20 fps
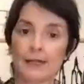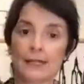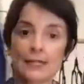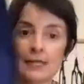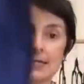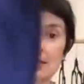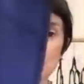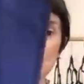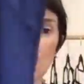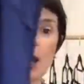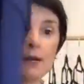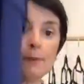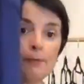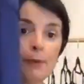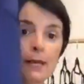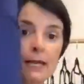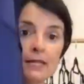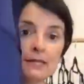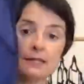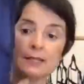is a one
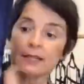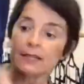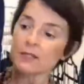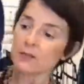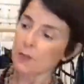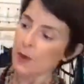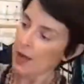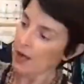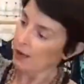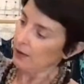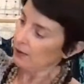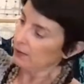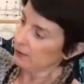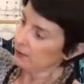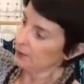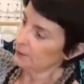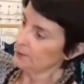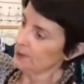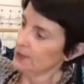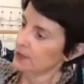piece as well.
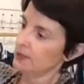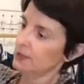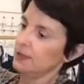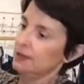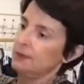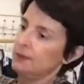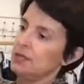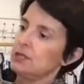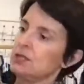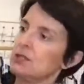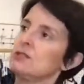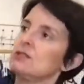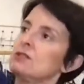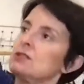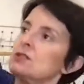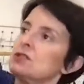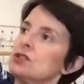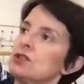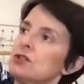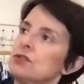Oops, let me just
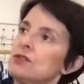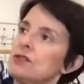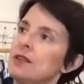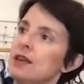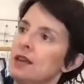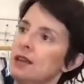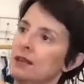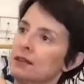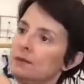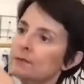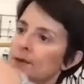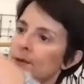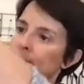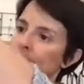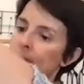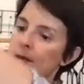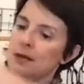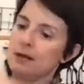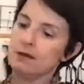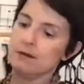show you that a little bit
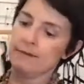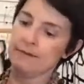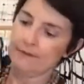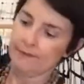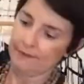better.